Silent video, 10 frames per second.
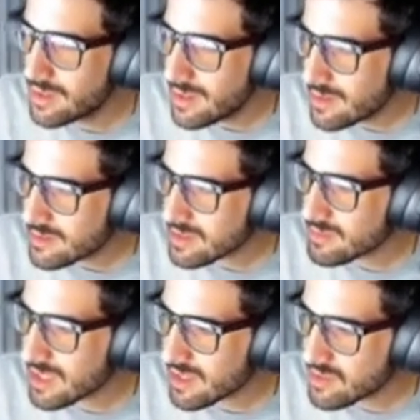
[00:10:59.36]
Seems
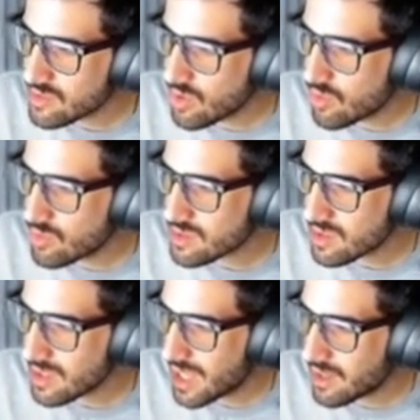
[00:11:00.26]
like the zone is a
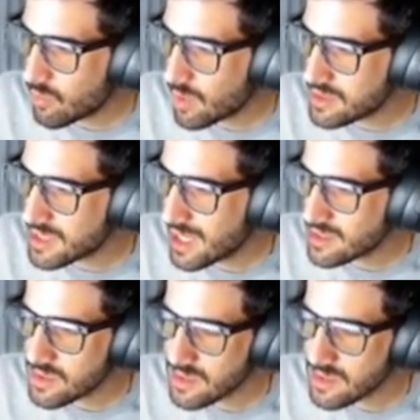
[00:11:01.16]
lot of 110, so he's about a